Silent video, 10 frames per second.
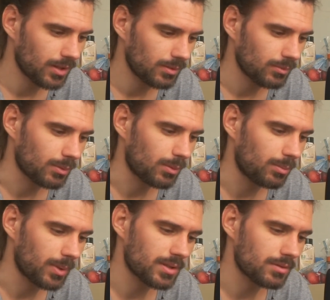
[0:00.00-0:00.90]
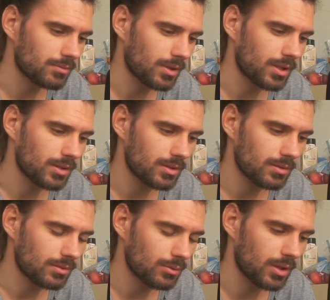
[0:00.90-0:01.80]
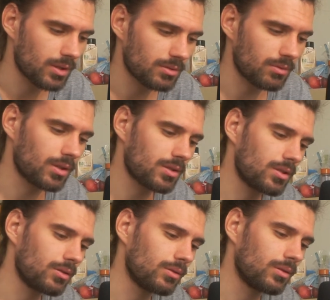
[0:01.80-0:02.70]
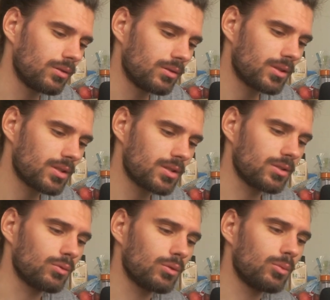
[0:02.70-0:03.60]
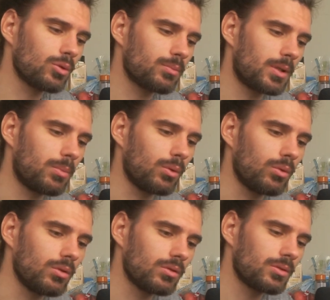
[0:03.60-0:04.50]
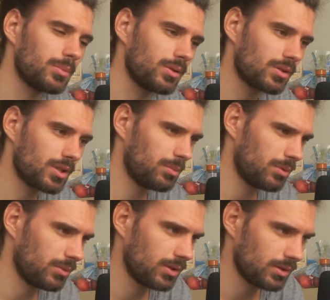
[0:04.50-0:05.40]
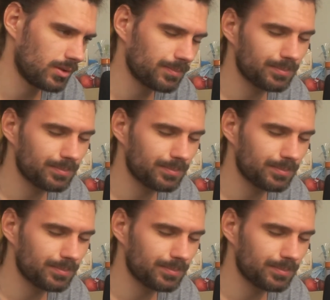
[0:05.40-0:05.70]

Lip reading: maybe best trading strategy, or this is not what most people want. But keep in mind